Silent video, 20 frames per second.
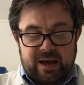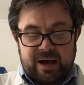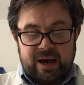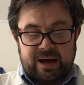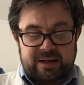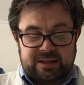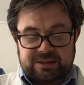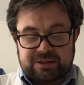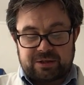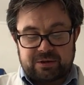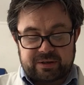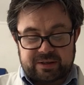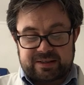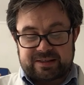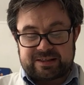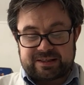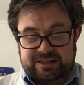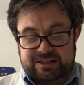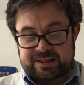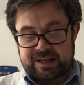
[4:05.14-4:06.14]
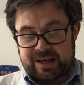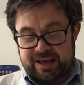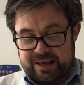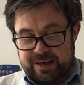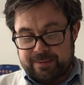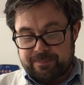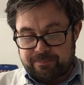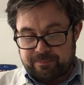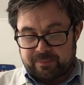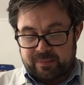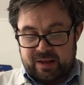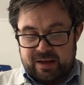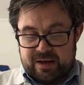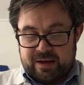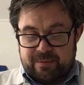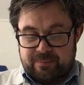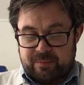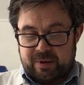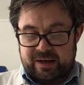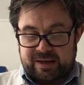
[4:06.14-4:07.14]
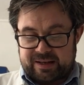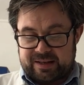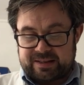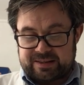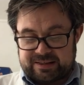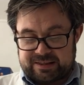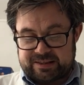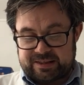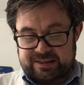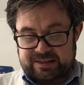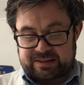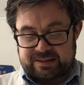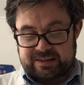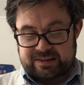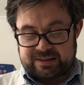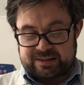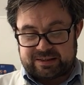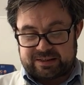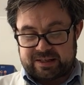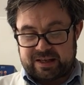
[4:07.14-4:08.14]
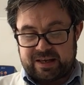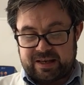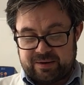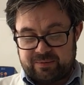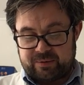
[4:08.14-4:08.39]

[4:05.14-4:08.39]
and as you can see, my consistency